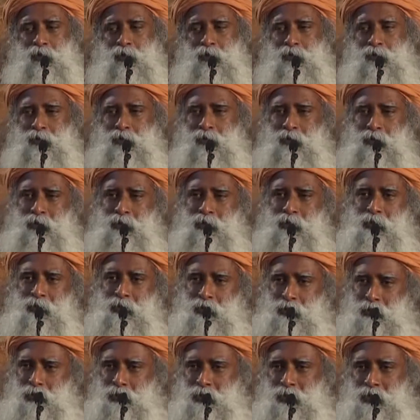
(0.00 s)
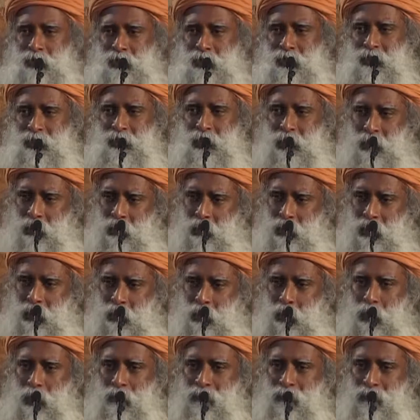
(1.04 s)
all, you just have only
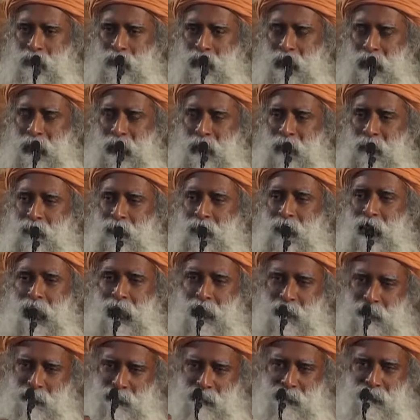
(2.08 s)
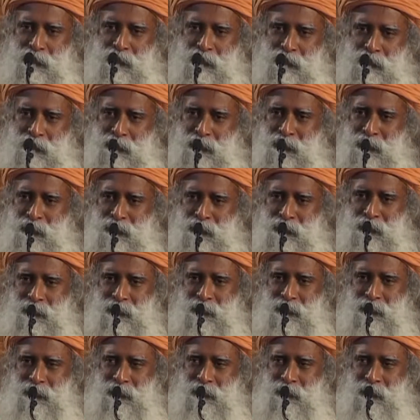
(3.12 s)
one thread of life.